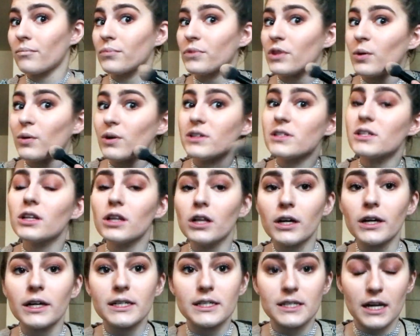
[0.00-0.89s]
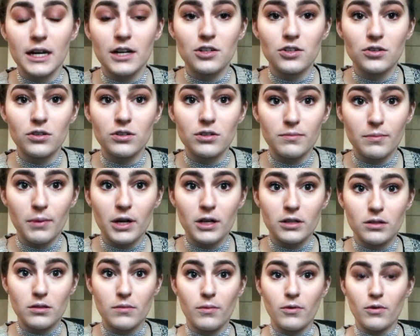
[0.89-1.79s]
You want it to look as natural as
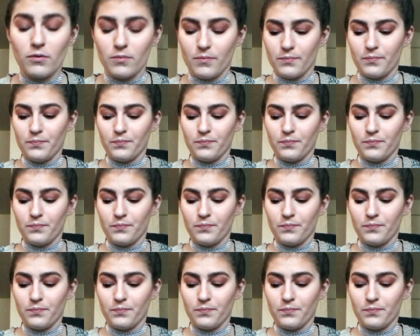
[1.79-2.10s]
possible.